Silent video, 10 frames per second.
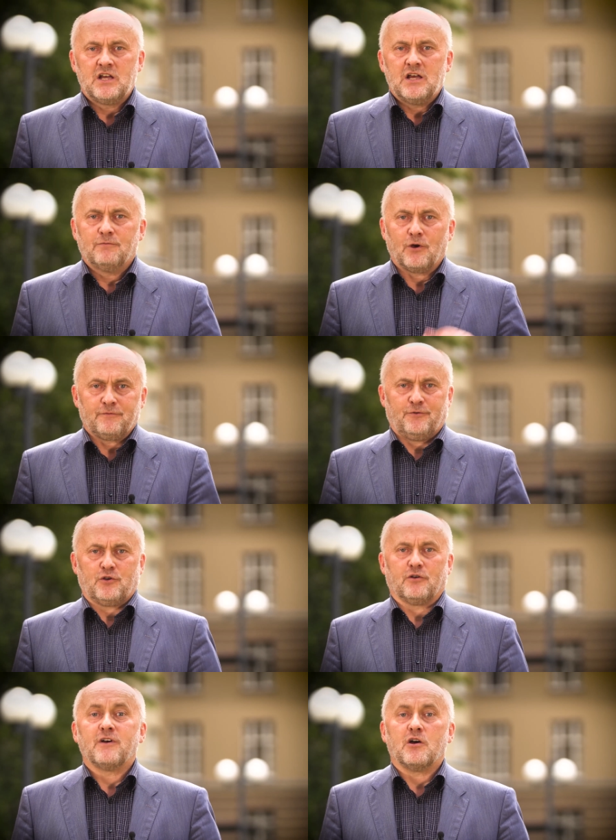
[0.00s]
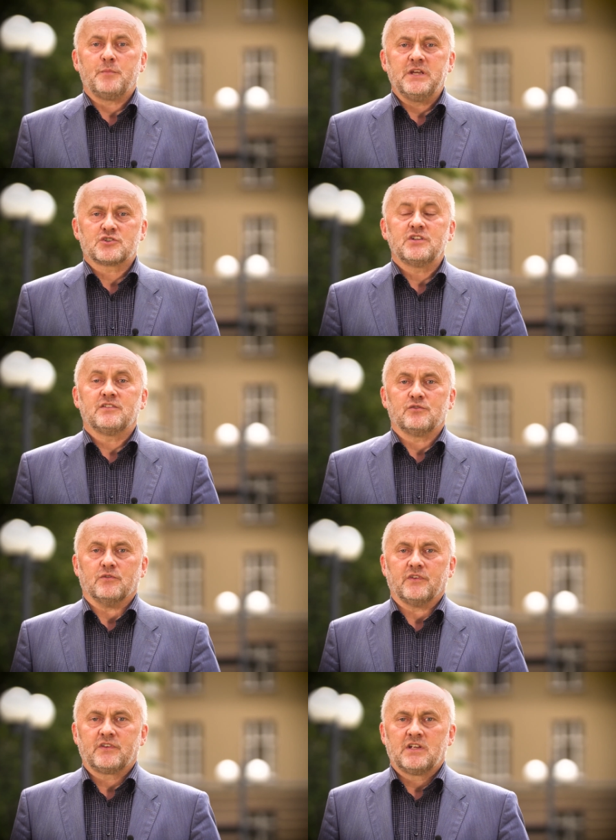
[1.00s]
One third of our PhD
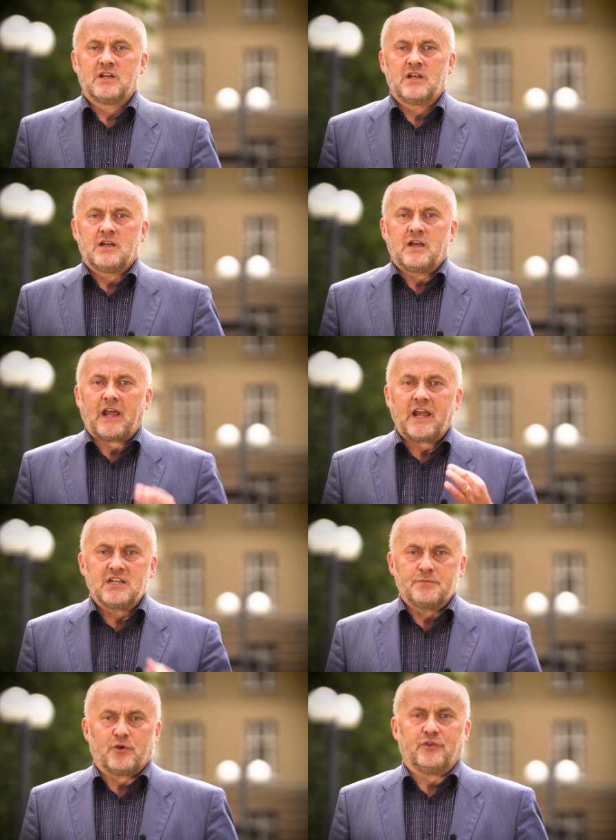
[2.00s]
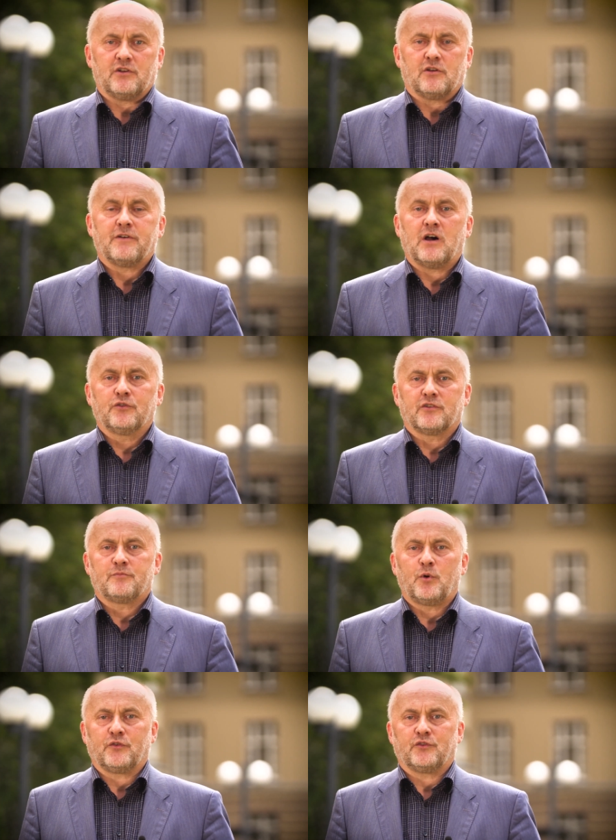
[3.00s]
students, 80% of our
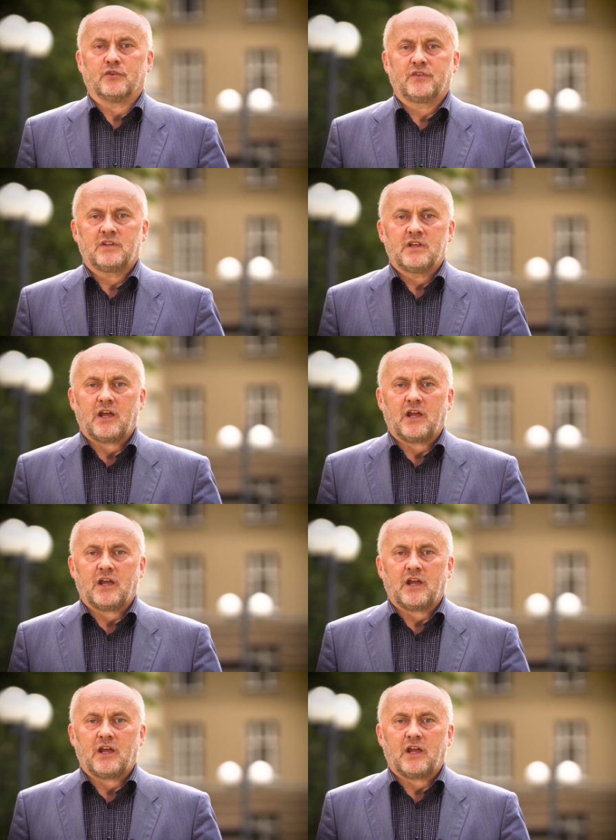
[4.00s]
Hausdorff postdocs,